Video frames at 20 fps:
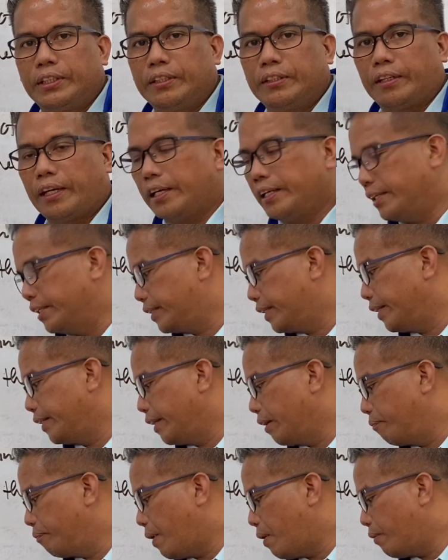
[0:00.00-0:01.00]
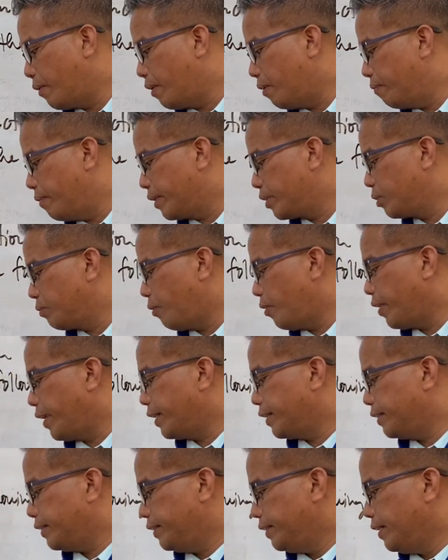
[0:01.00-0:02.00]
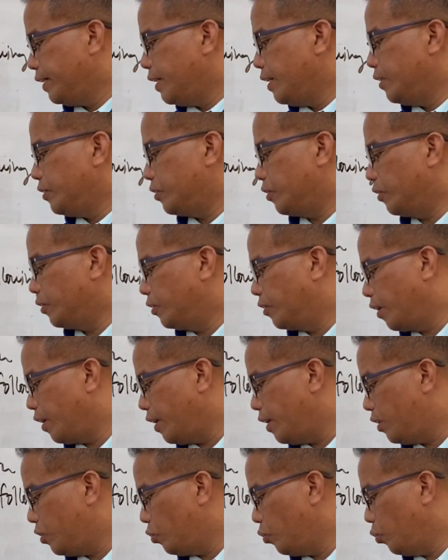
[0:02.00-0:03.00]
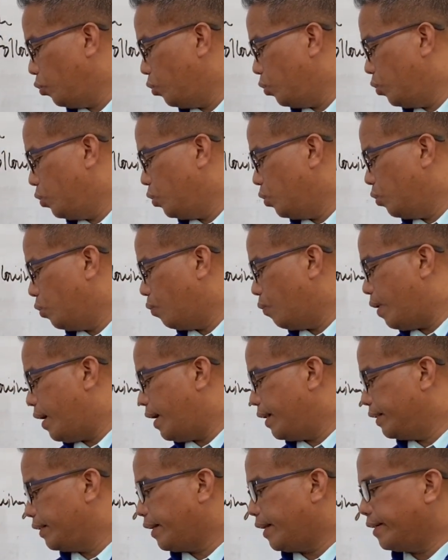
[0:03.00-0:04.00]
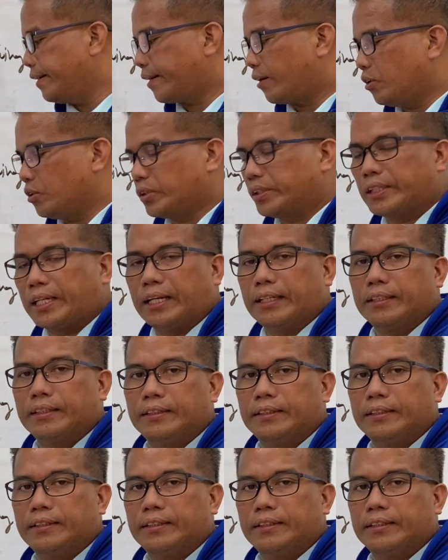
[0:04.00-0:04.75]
Okay, descending power of exponent. So 3, 2, 1, and the constant.